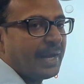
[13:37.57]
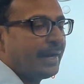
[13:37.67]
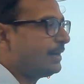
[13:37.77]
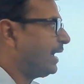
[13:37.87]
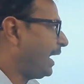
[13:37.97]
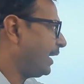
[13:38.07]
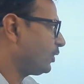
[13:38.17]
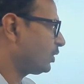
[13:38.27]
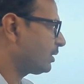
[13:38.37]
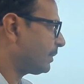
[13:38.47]
and add
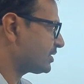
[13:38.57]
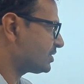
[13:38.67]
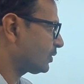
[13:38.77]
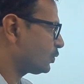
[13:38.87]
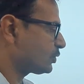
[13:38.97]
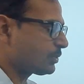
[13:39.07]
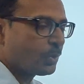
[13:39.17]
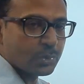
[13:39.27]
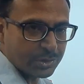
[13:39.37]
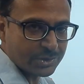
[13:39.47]
all the partial
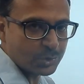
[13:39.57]
quotients